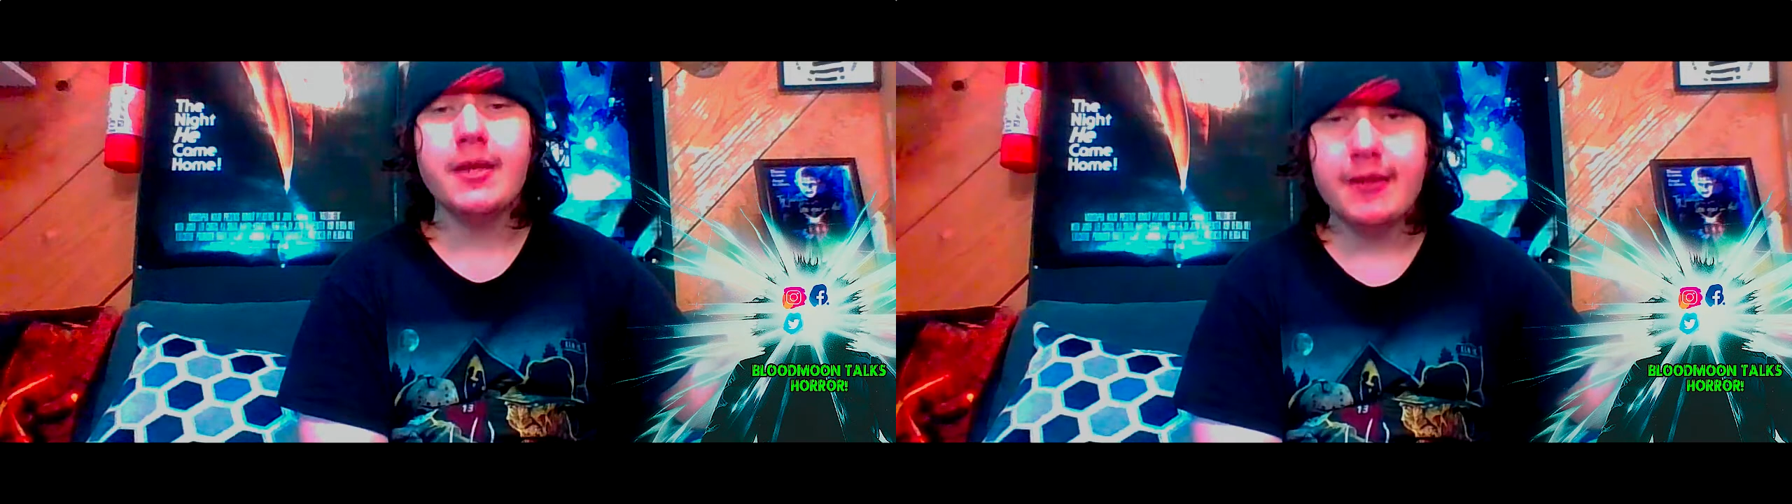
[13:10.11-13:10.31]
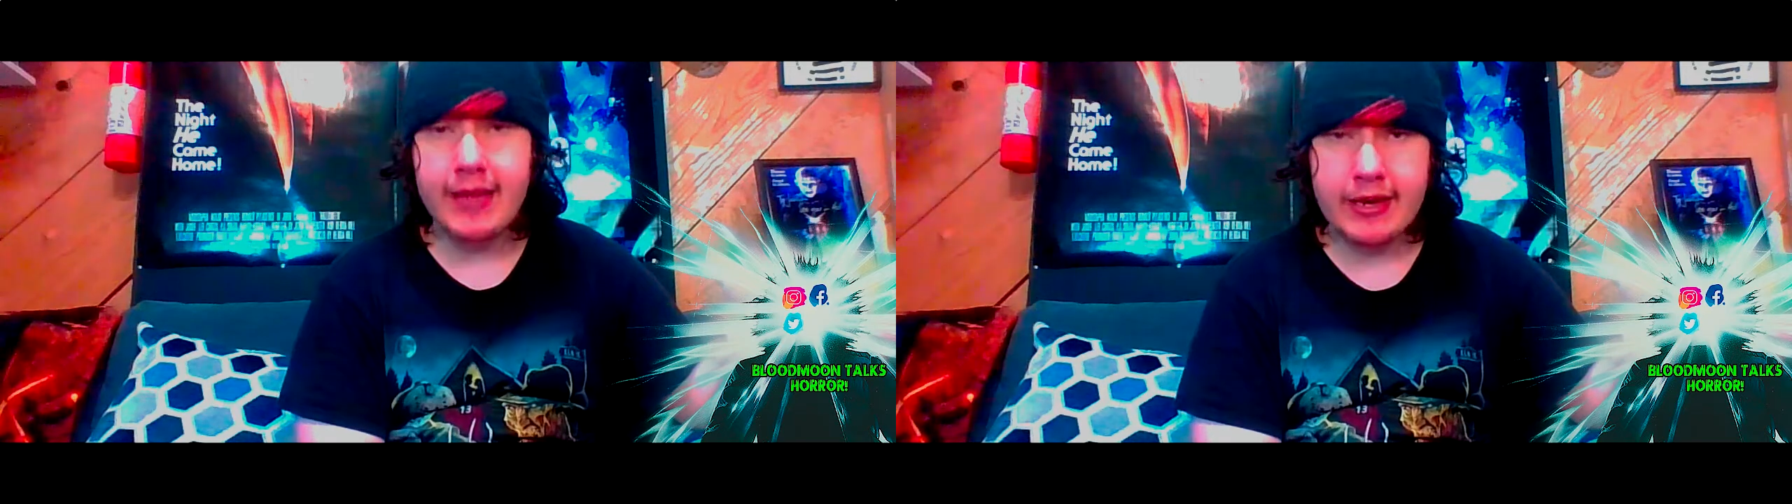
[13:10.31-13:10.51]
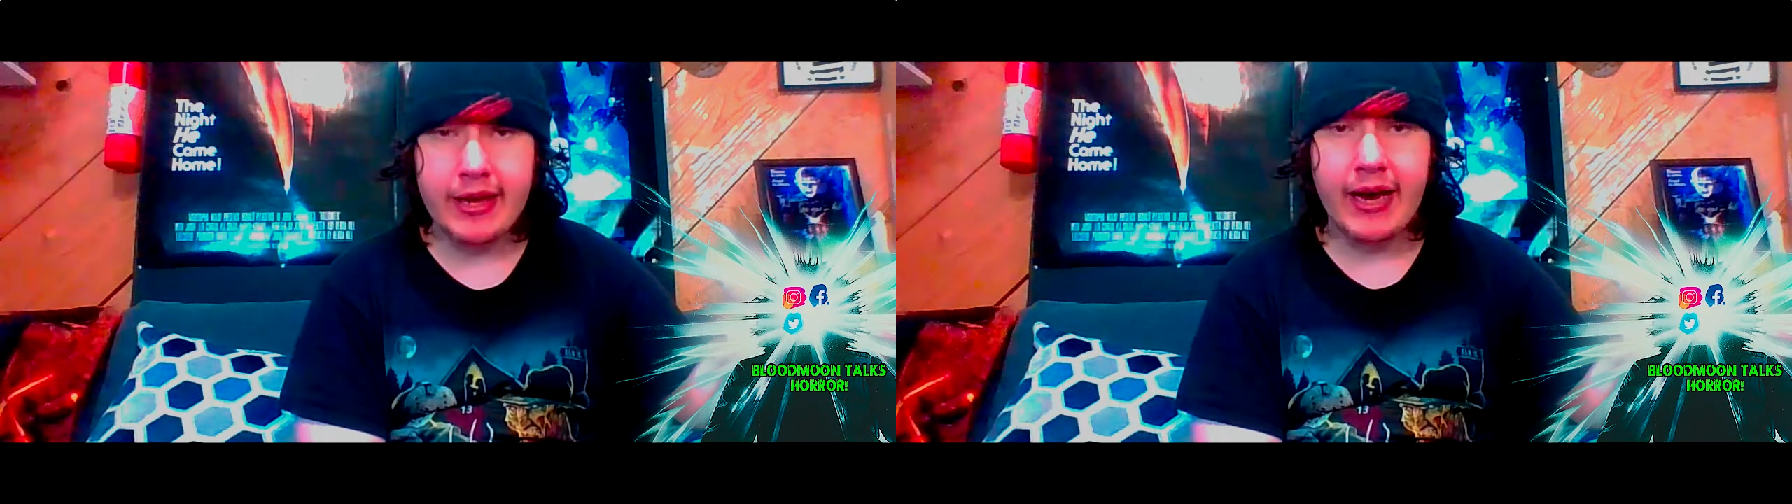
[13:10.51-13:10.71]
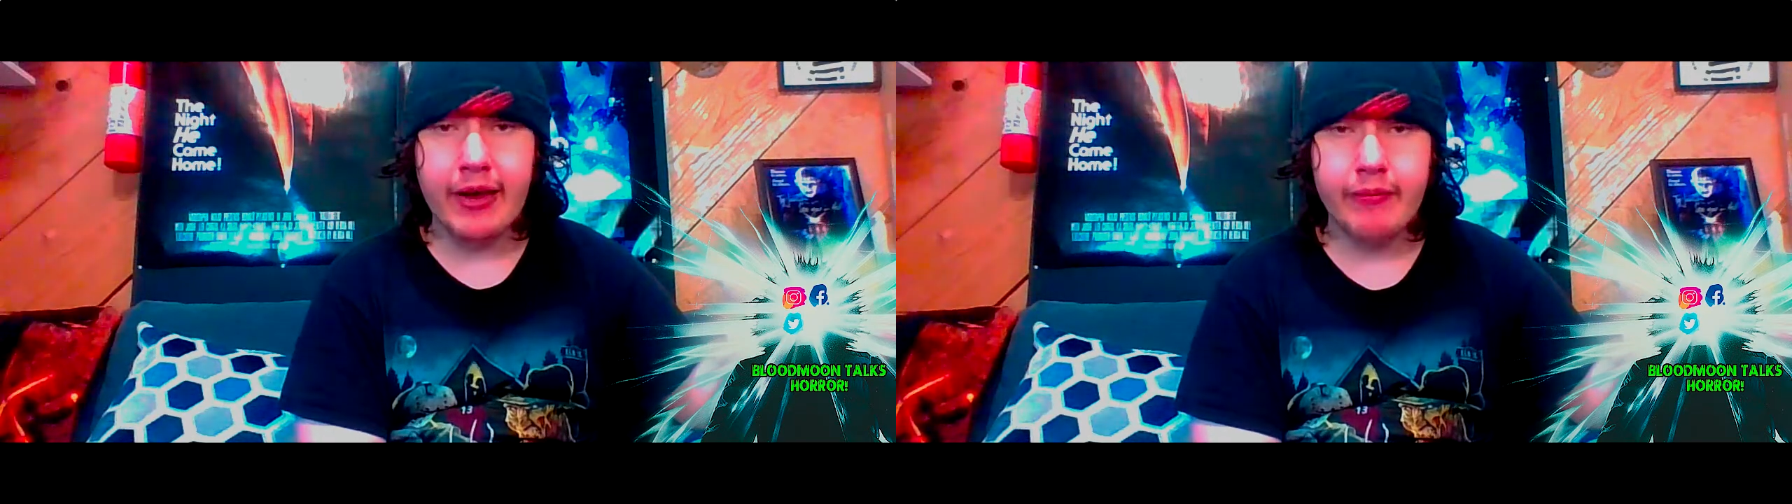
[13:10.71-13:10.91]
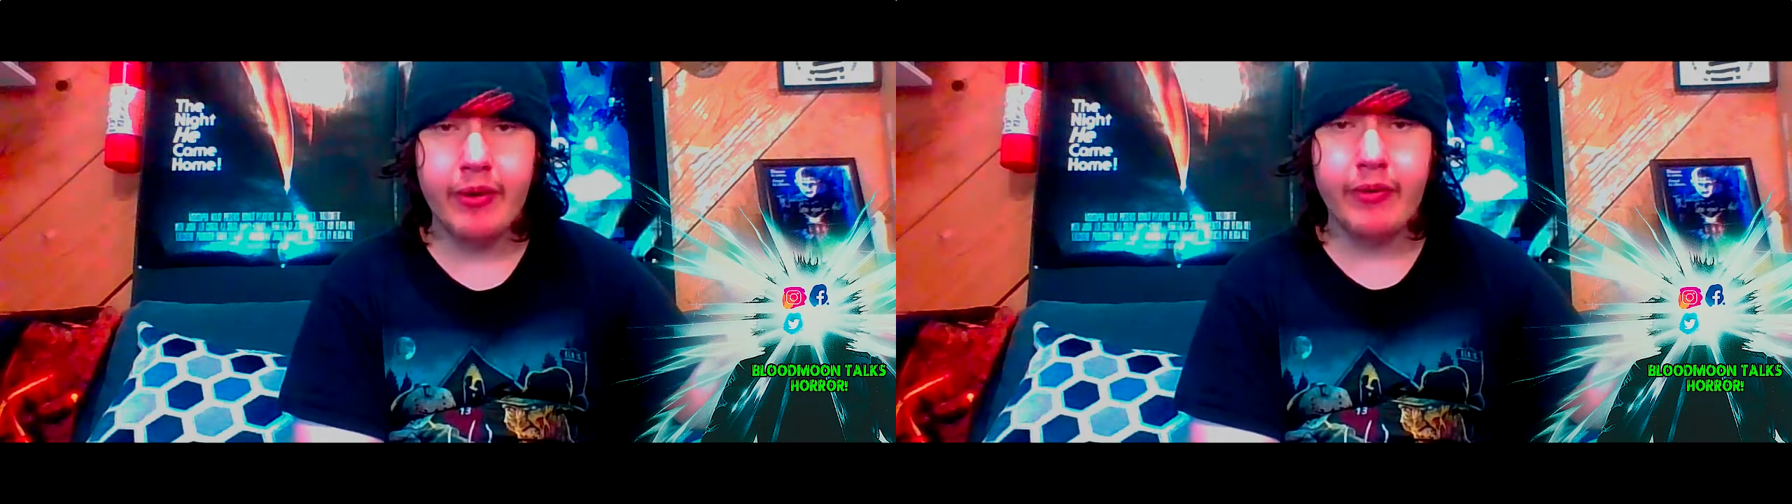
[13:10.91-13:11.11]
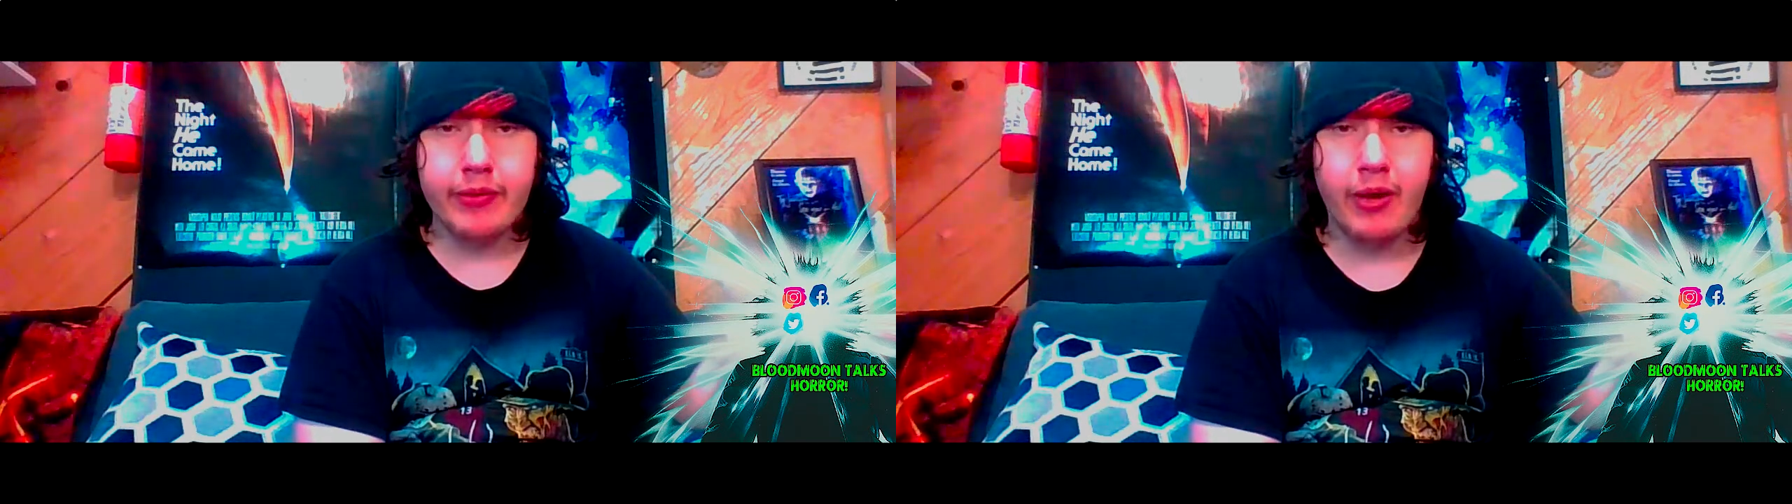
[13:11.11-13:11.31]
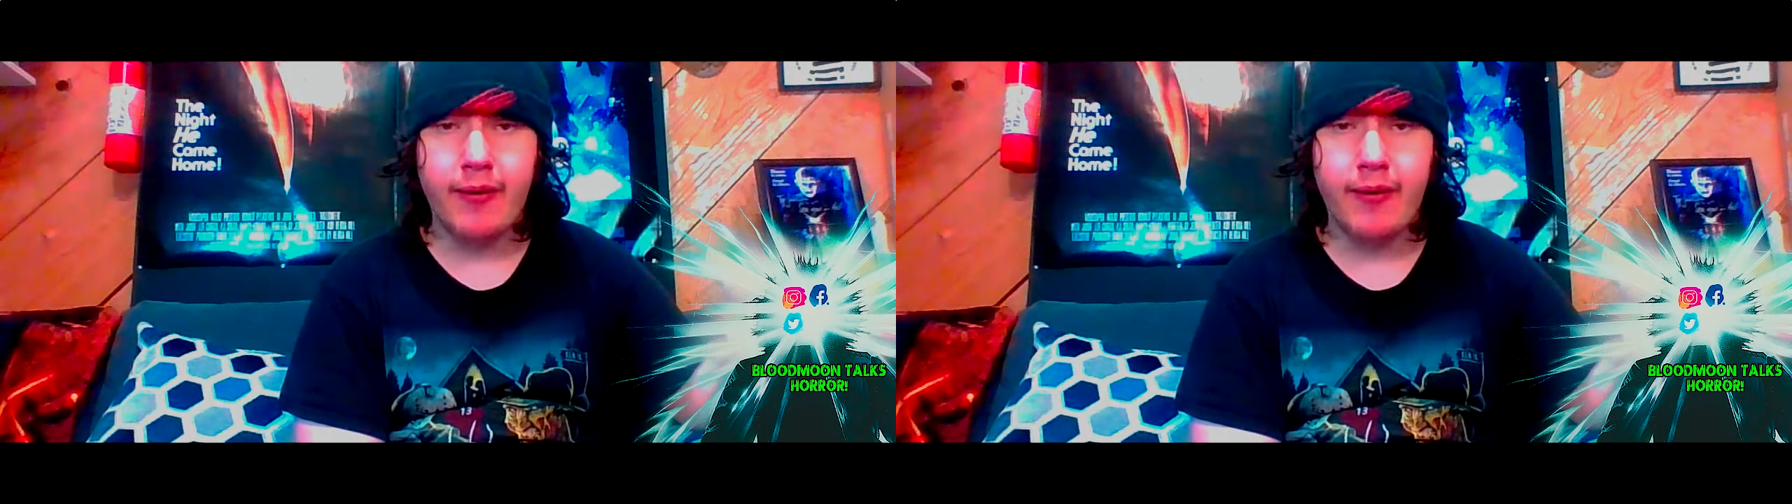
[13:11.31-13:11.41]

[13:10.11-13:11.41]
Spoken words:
then I will go